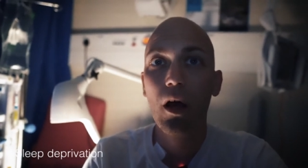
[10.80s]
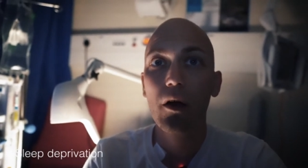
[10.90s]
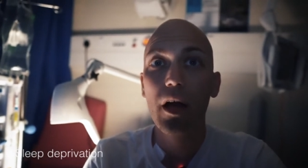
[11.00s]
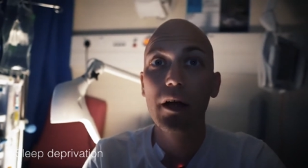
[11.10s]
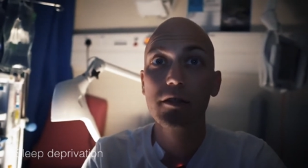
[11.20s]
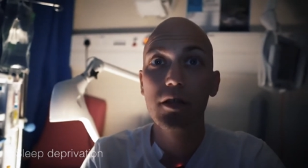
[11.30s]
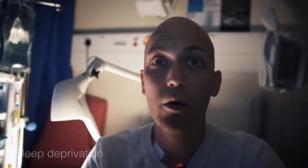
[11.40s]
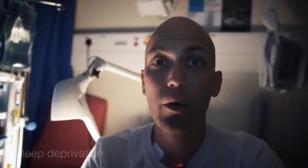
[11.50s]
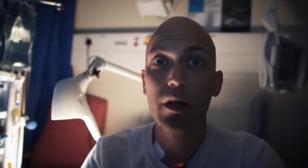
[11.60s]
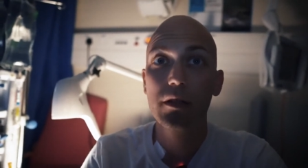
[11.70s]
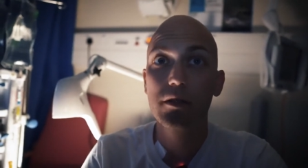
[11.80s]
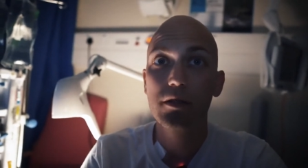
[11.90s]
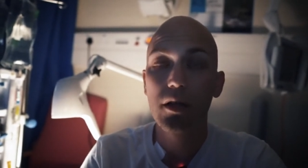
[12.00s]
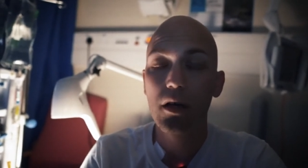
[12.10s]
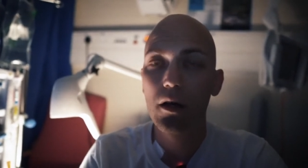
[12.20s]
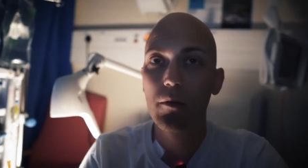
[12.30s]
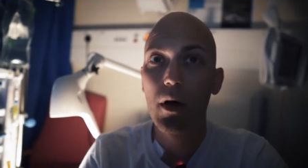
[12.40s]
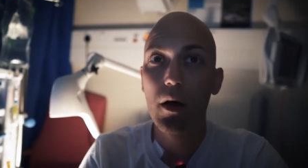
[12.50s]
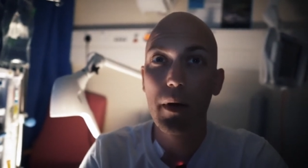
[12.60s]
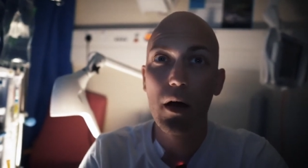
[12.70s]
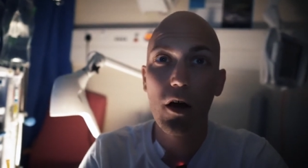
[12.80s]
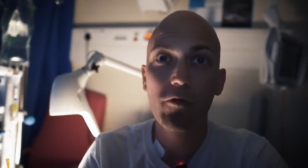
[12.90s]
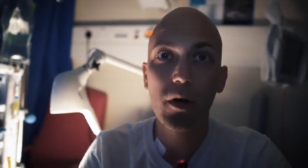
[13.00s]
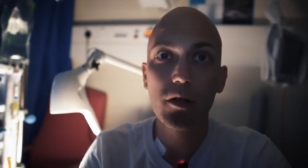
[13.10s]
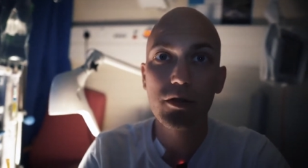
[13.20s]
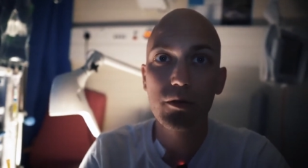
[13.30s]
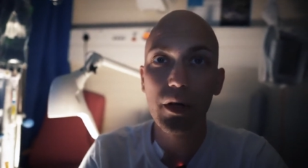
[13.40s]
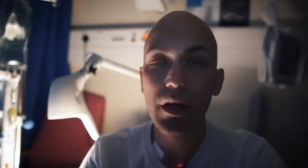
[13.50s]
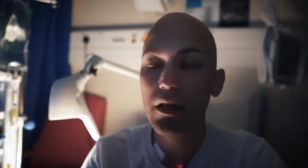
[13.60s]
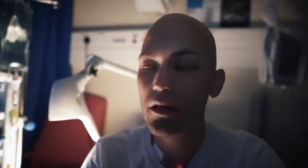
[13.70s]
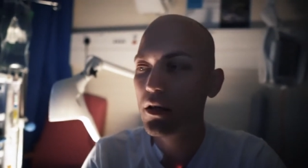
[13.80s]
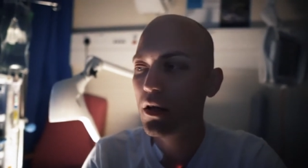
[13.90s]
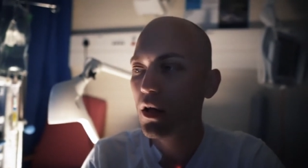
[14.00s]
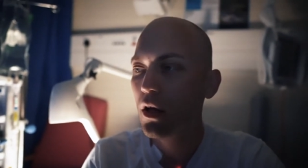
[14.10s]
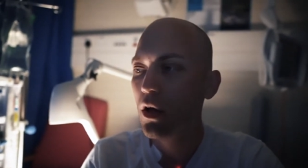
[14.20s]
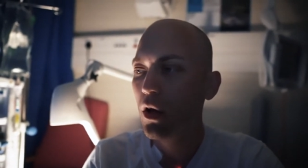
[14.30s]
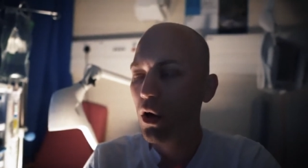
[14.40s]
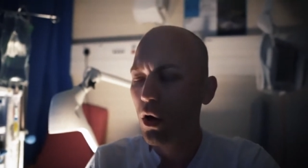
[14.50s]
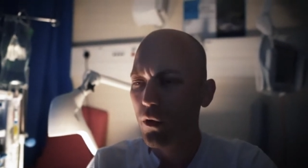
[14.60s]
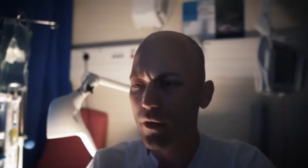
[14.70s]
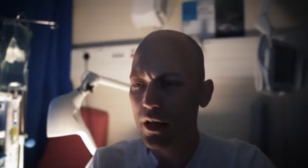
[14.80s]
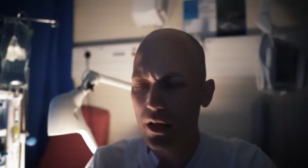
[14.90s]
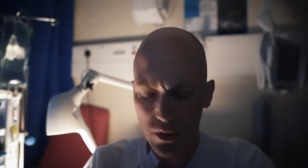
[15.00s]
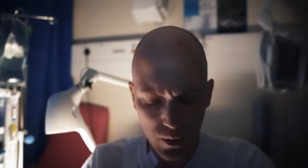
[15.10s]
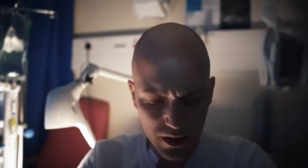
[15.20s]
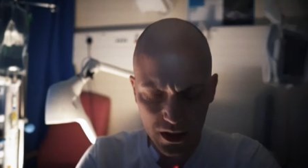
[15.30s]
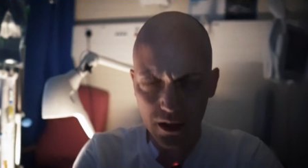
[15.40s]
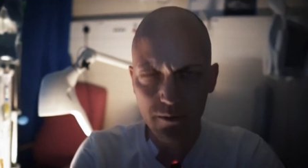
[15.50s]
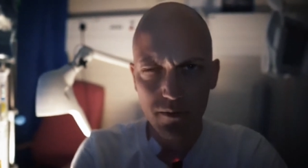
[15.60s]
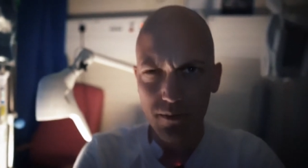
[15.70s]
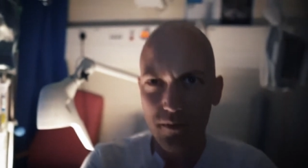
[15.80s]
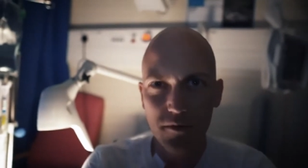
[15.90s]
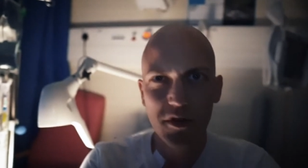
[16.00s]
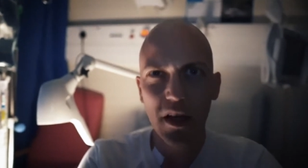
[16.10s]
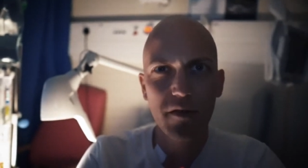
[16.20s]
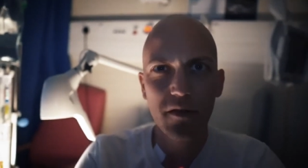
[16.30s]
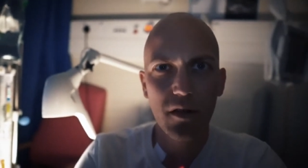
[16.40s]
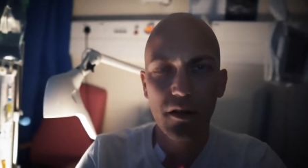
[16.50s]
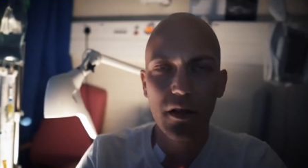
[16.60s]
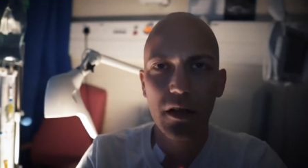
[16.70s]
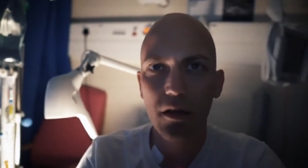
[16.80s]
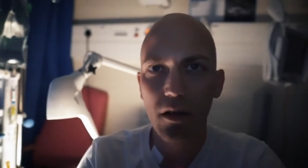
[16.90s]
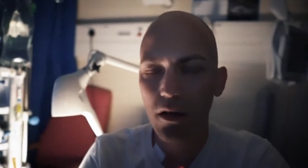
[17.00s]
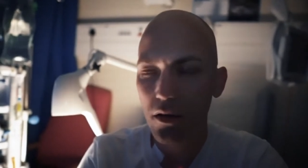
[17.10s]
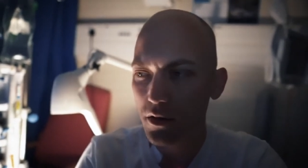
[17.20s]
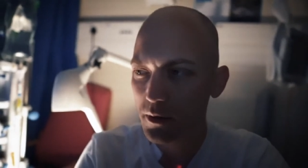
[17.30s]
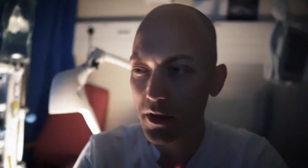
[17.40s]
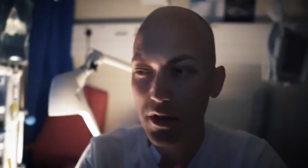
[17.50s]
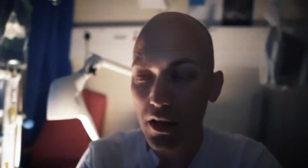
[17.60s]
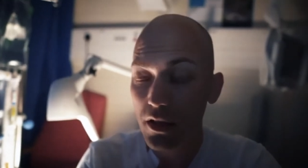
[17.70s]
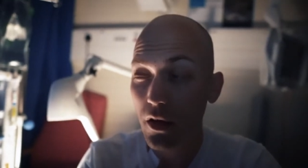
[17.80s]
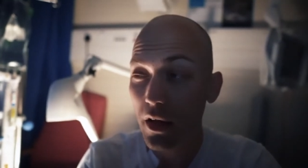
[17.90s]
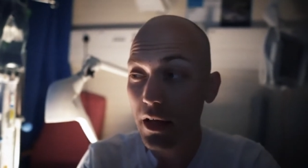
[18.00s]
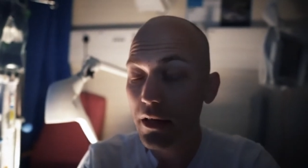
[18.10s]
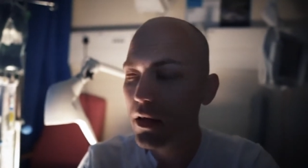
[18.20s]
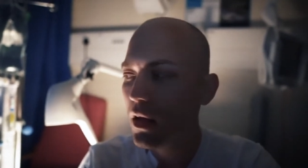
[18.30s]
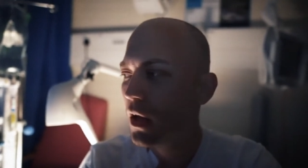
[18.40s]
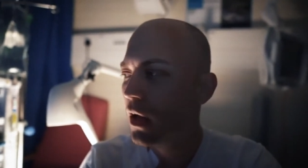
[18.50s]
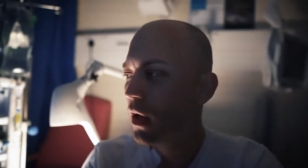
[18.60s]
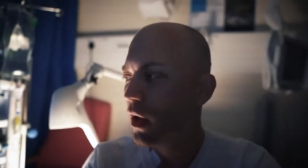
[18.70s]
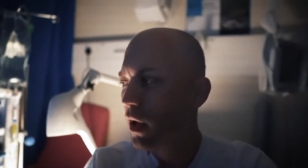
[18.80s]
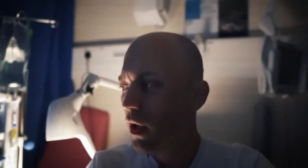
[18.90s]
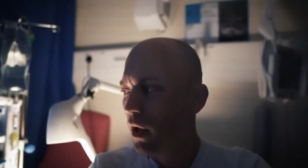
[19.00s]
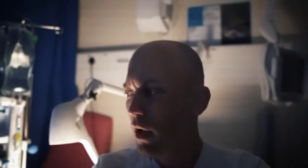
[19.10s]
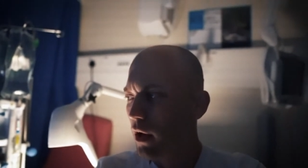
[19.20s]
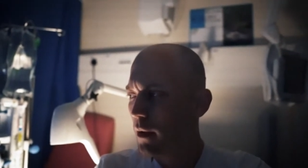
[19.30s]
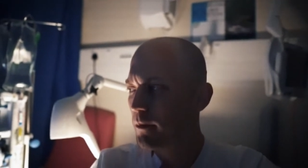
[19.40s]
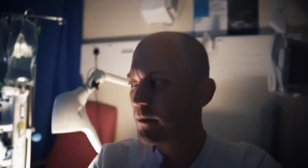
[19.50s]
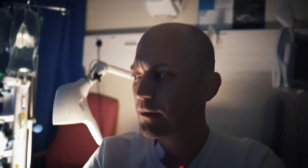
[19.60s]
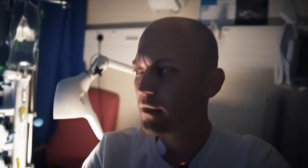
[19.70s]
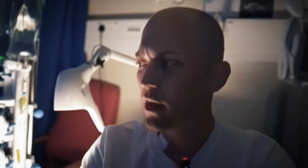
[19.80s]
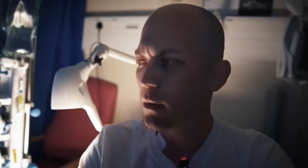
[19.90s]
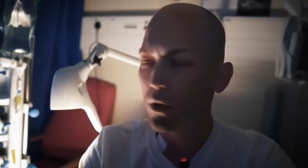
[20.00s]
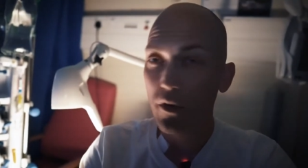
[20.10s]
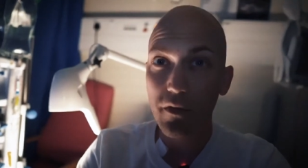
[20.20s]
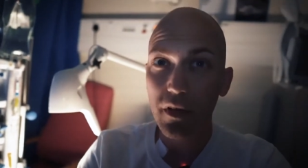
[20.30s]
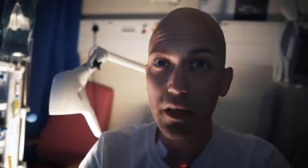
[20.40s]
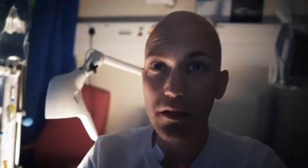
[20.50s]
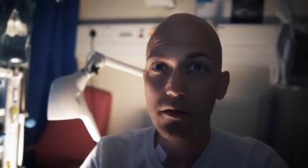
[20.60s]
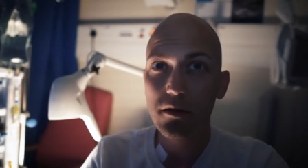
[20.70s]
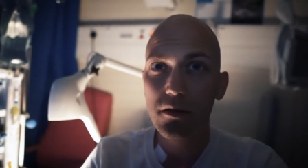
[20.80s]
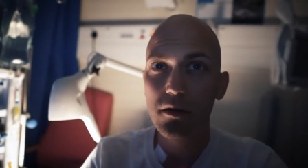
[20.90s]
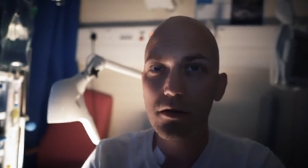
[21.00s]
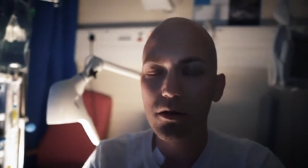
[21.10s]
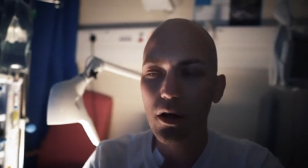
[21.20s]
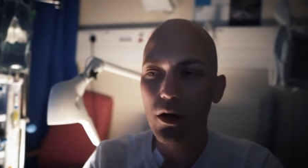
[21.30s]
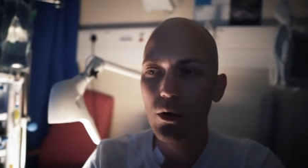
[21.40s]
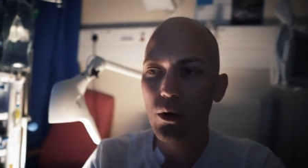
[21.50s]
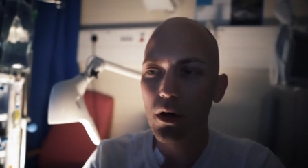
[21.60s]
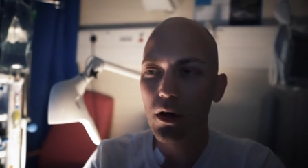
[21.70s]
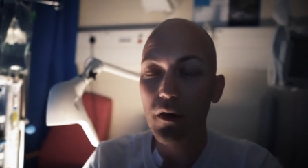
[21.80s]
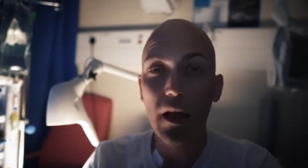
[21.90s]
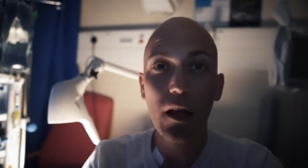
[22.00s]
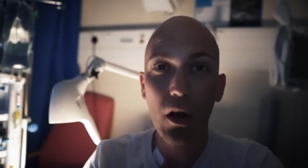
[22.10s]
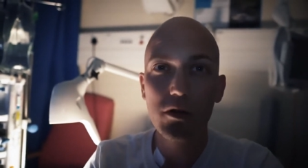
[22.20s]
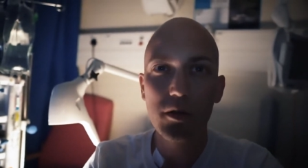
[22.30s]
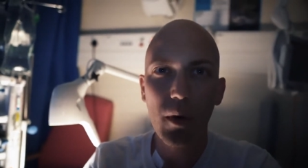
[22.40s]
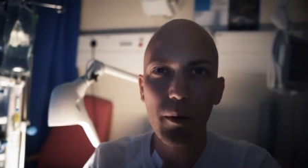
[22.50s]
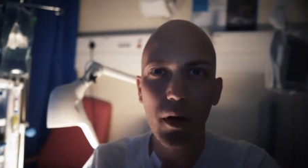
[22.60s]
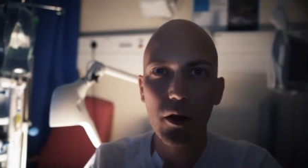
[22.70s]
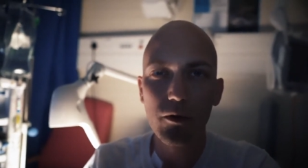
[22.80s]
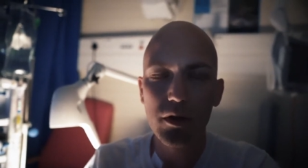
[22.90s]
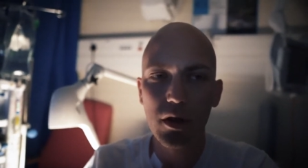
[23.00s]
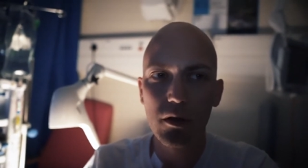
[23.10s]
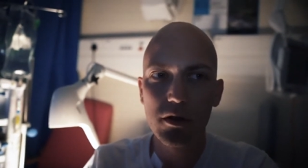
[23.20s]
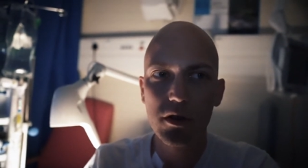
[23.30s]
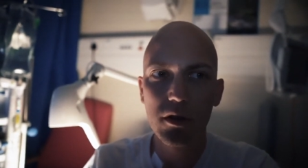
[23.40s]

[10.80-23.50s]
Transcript: Okay, so it's um, about half past three on the 27th, I think. Uh, it's my second night in. Um, a number of things. So uh, they lost my blood results.